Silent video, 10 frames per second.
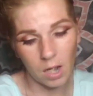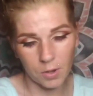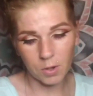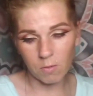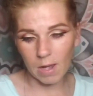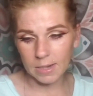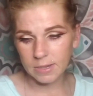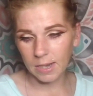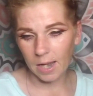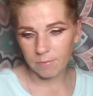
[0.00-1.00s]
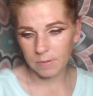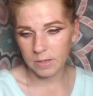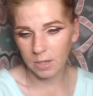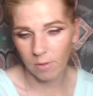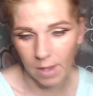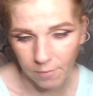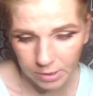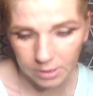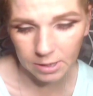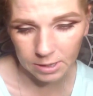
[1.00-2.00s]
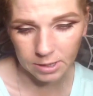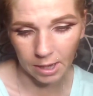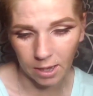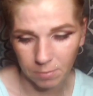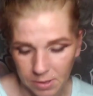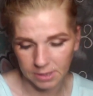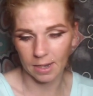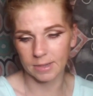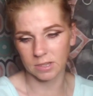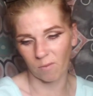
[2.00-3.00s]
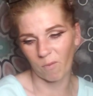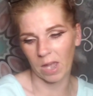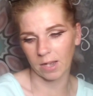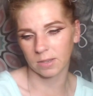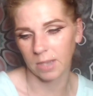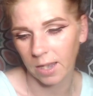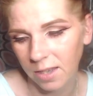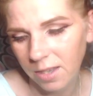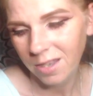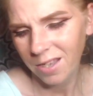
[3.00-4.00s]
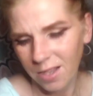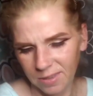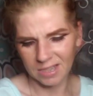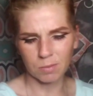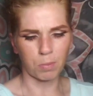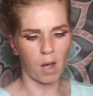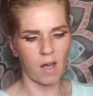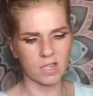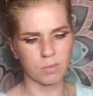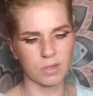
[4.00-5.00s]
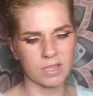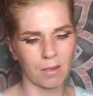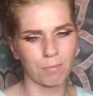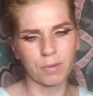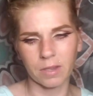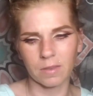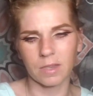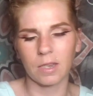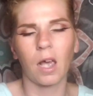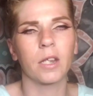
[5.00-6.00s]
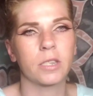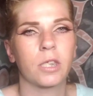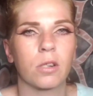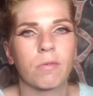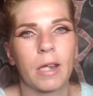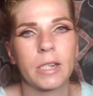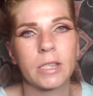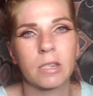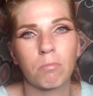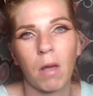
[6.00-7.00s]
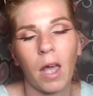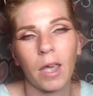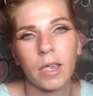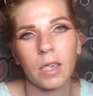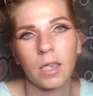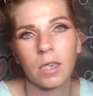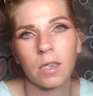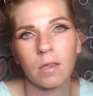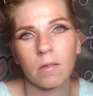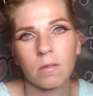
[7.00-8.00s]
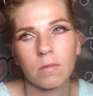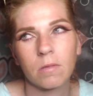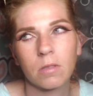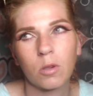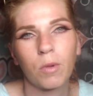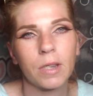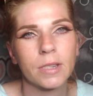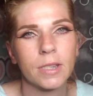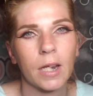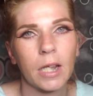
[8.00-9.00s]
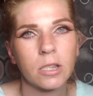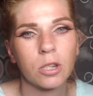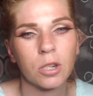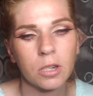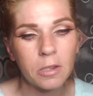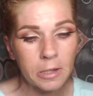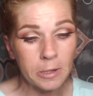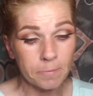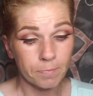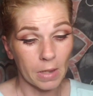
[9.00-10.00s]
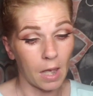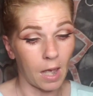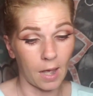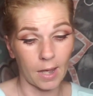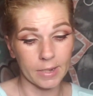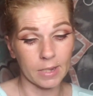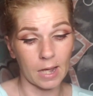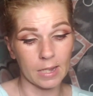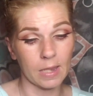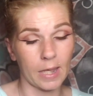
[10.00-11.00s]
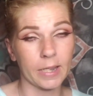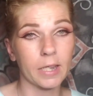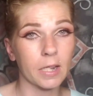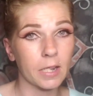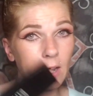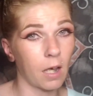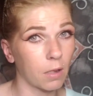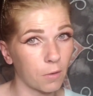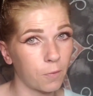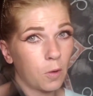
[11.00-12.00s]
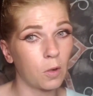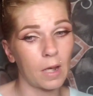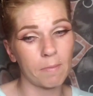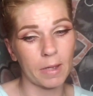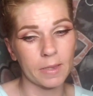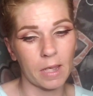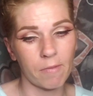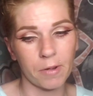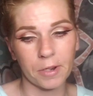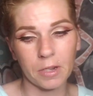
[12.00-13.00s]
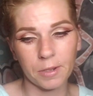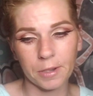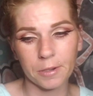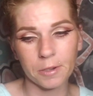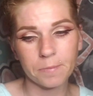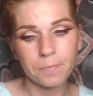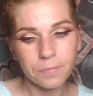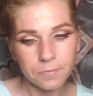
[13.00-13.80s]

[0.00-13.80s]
Otherwise, I really don't have anything to say besides the fact that this box was completely uncurated to my quiz that I took. I like colorful. I made that very clear.